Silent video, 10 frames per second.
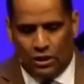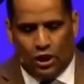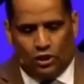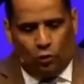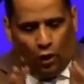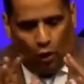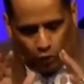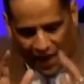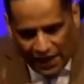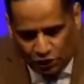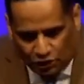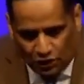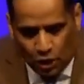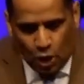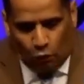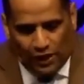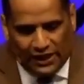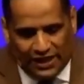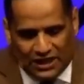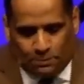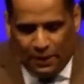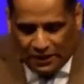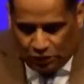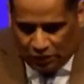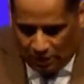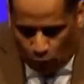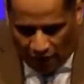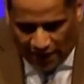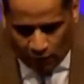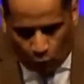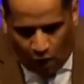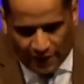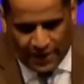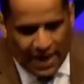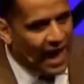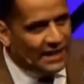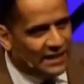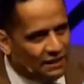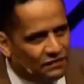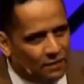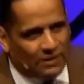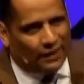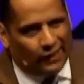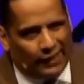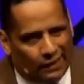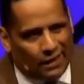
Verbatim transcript: to a location where He can speak to them one on one and give them clear